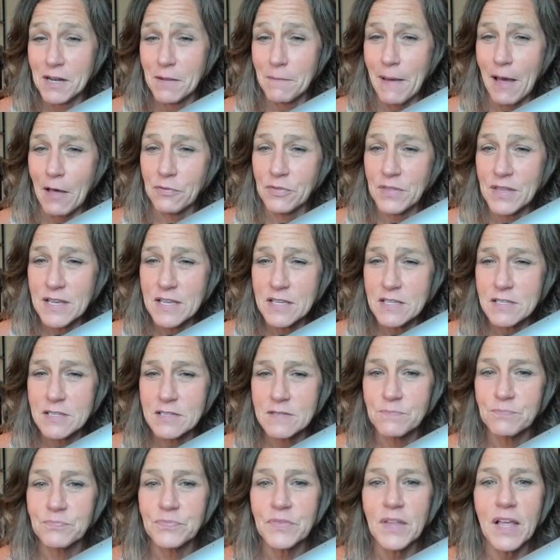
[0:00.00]
about this,
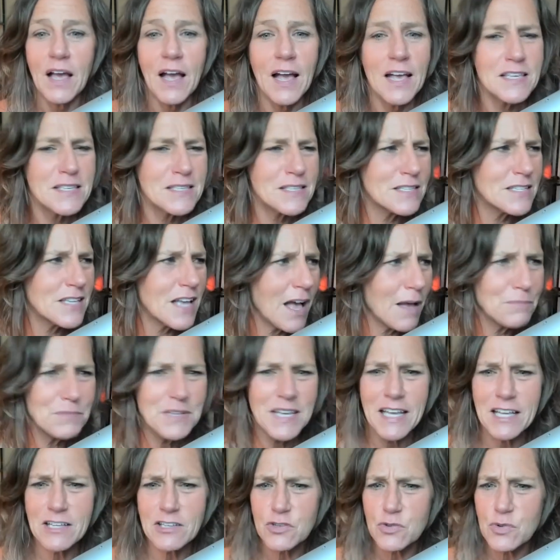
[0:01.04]
I stopped
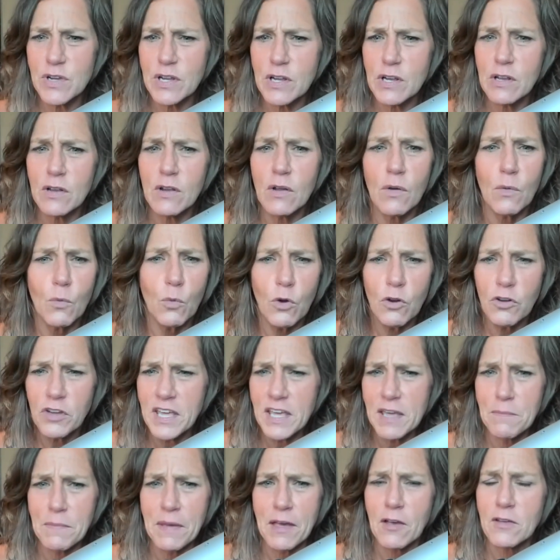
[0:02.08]
answering work
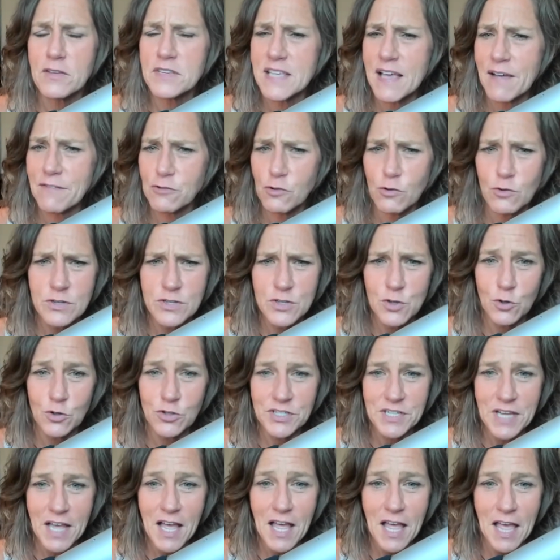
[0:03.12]
emails after a certain
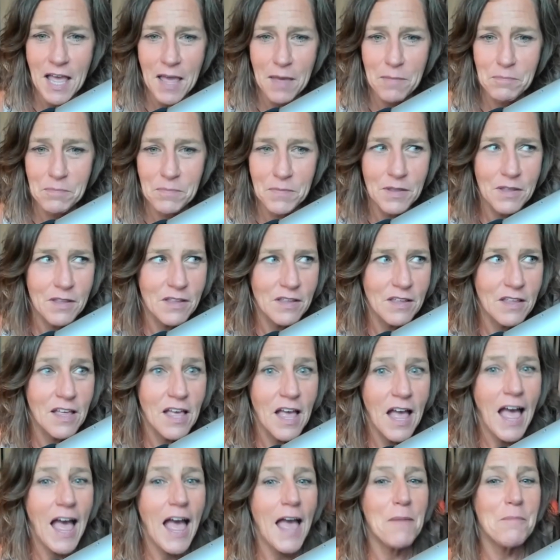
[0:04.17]
time.
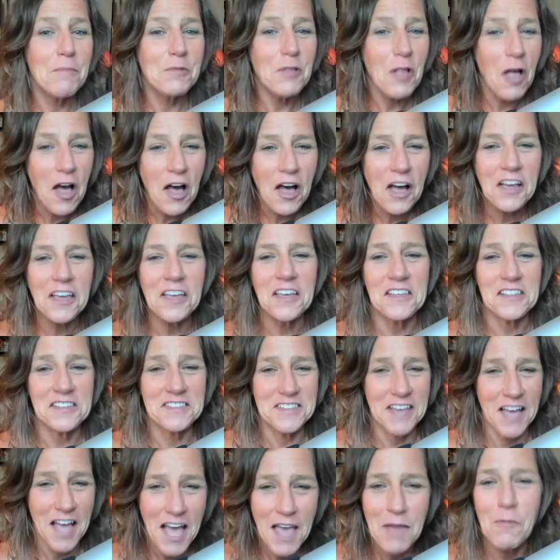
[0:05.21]
I block
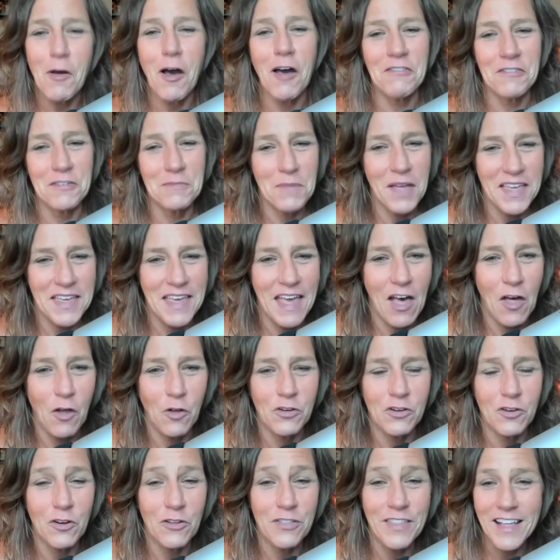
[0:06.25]
time off in my
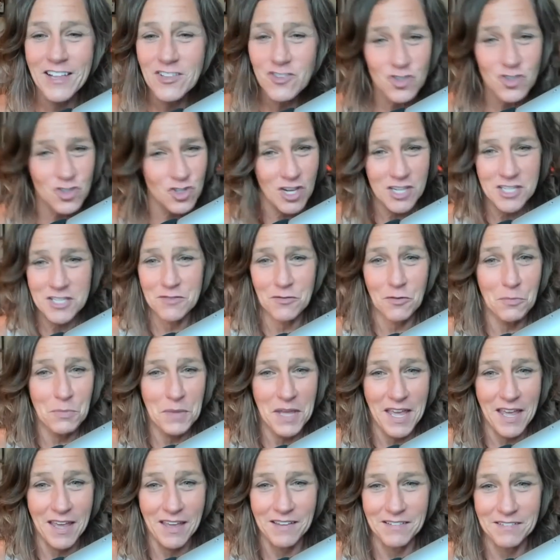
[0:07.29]
calendar that's just for
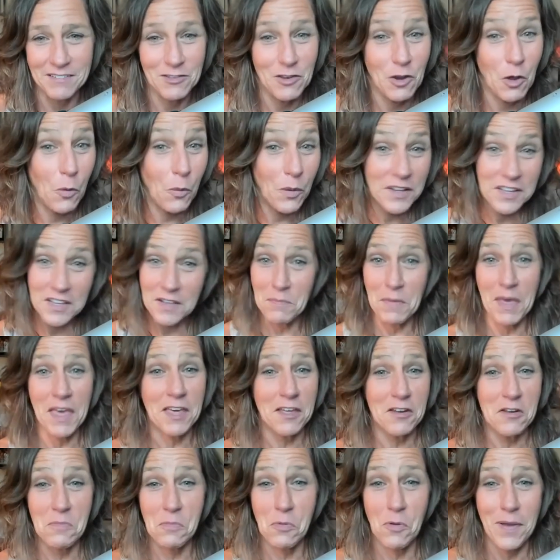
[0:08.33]
me. No one can make
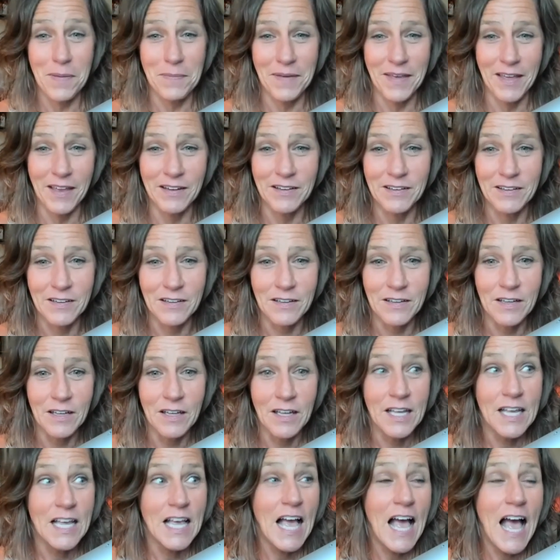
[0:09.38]
an appointment.
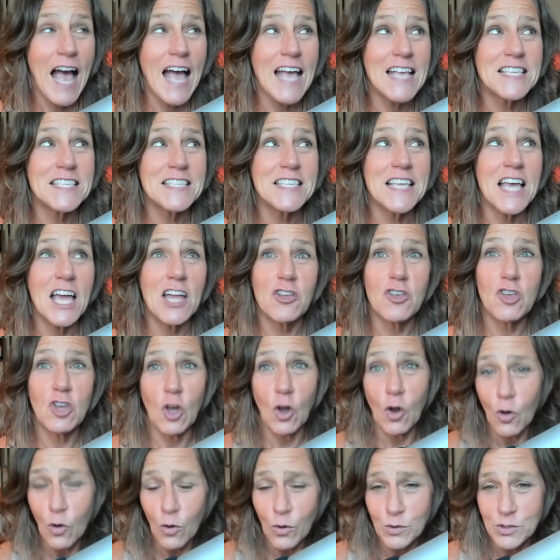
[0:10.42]
I said
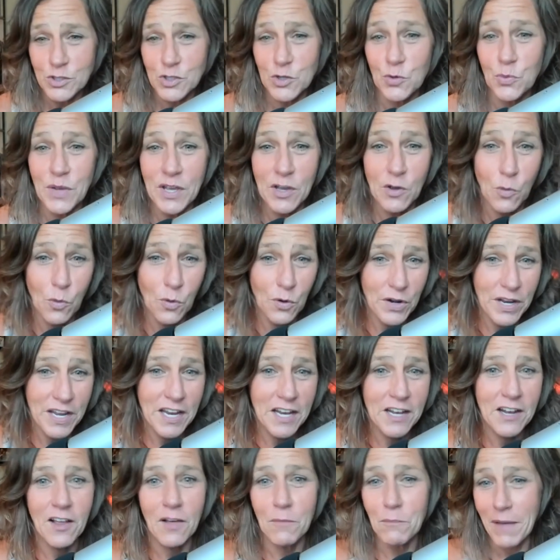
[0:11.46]
no to
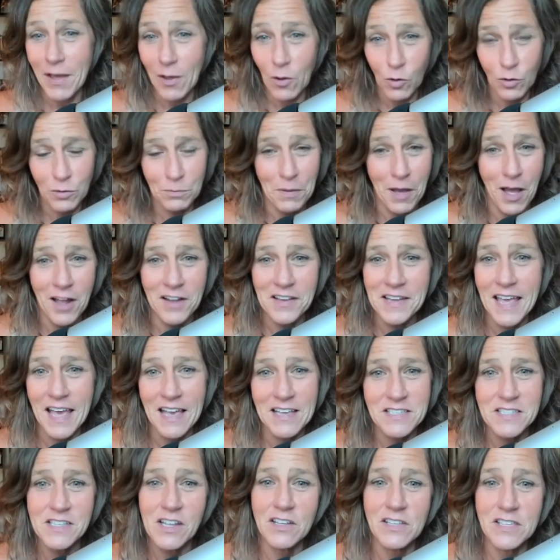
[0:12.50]
recording my old
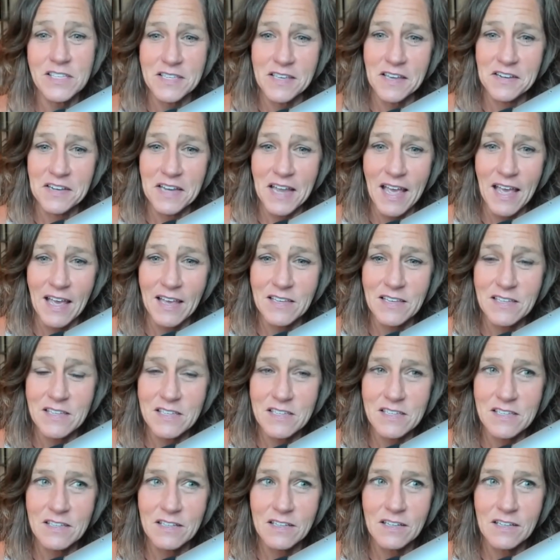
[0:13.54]
podcast on Sundays.